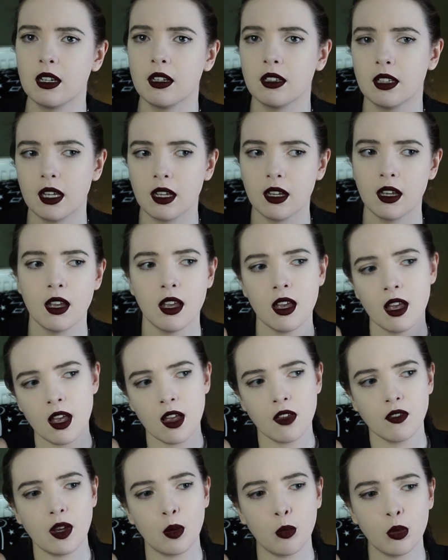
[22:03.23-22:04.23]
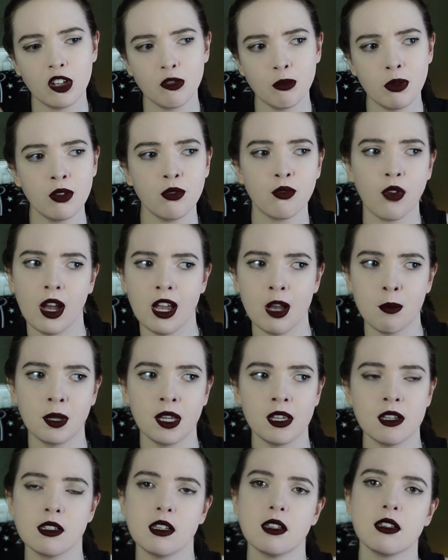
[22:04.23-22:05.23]
Like there would have been
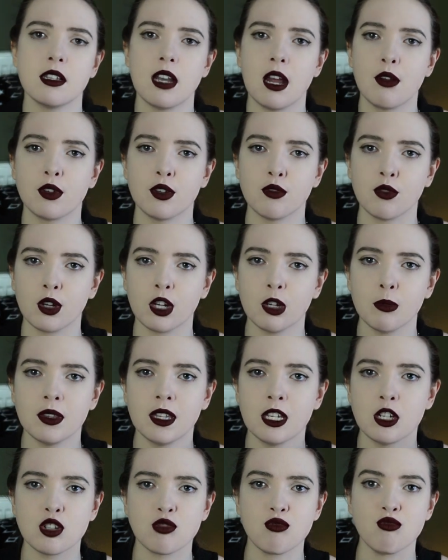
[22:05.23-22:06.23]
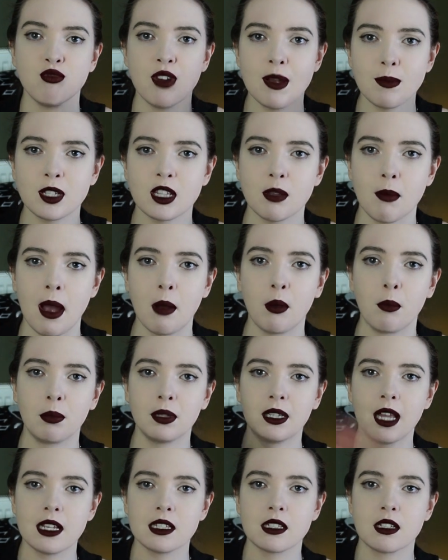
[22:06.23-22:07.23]
fireplaces in every room and they just ripped them out and
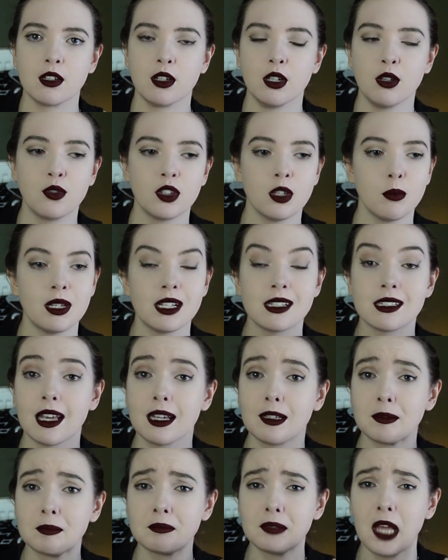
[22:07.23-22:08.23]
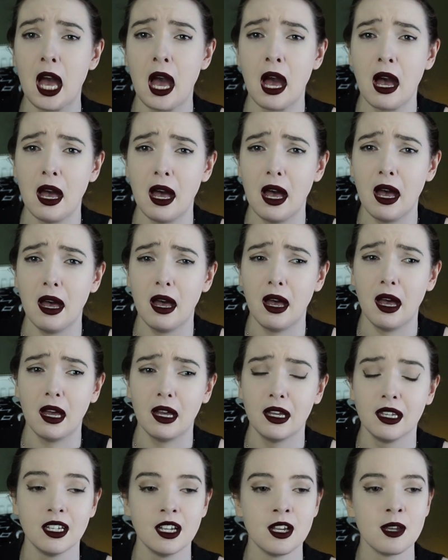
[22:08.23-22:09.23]
plastered over them. And it's like, ah,
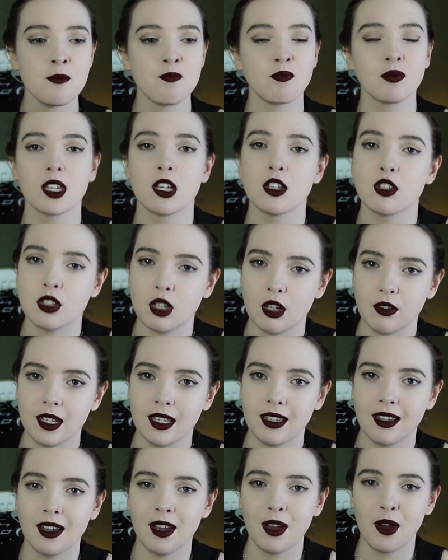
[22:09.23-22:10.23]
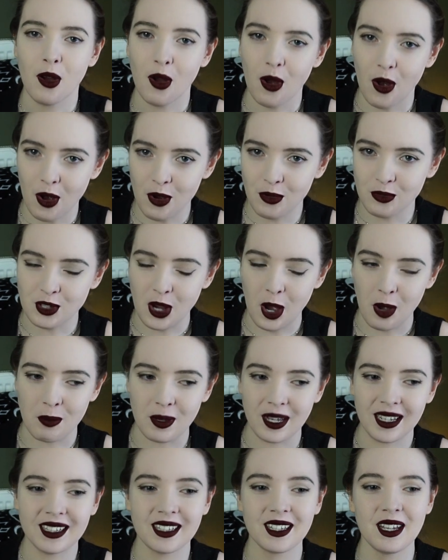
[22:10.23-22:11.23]
sorry, off
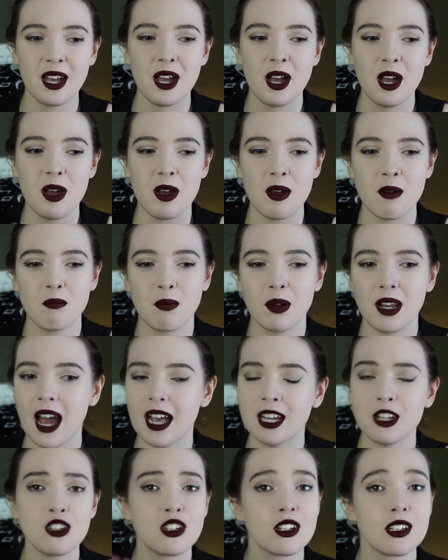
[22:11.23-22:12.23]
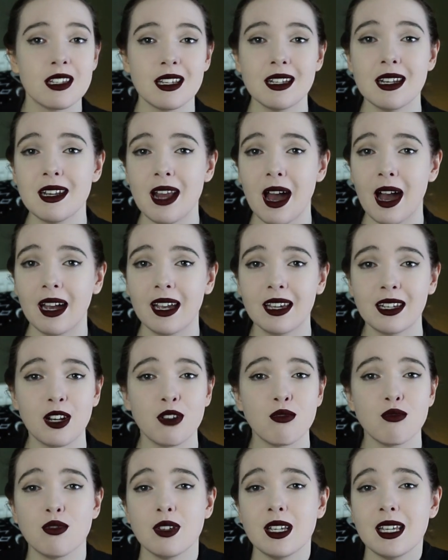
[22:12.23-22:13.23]
topic but I can just sit at night
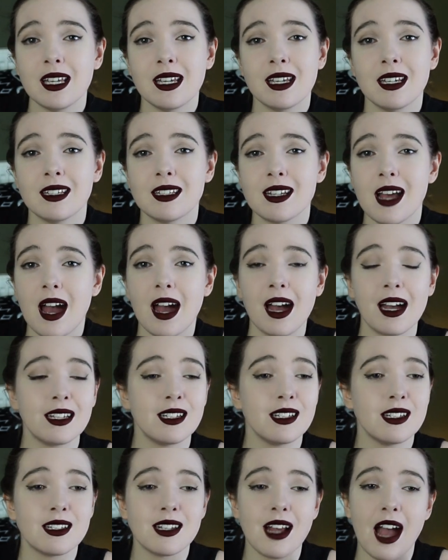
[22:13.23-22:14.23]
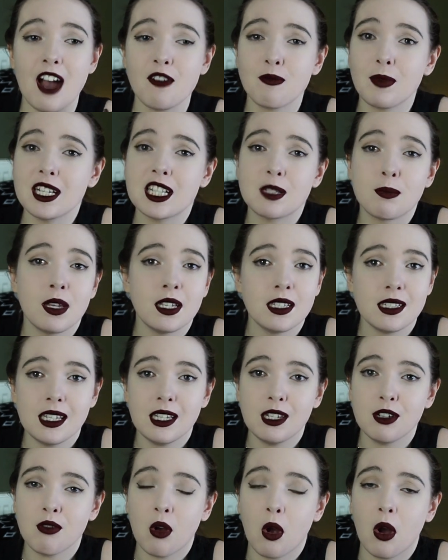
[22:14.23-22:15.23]
and read and have my space
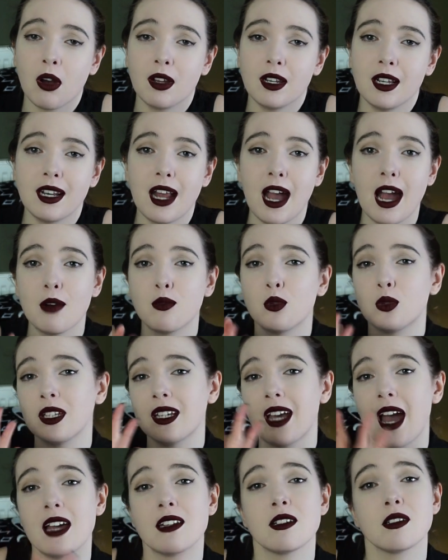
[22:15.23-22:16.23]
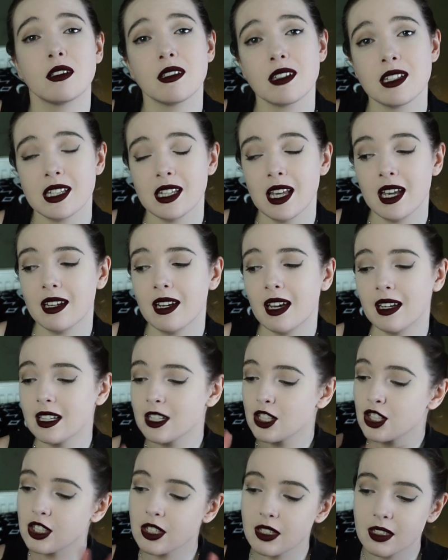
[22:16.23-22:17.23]
heater on and have all the candles lit, and
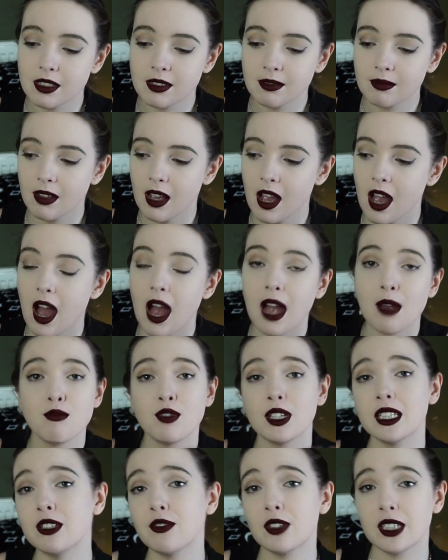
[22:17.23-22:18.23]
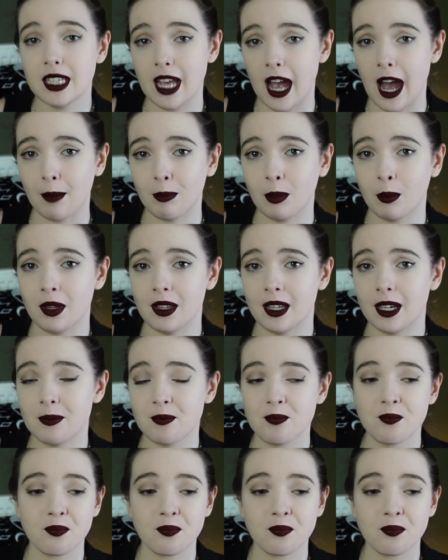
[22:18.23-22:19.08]
it's just, I'm really, really happy with it.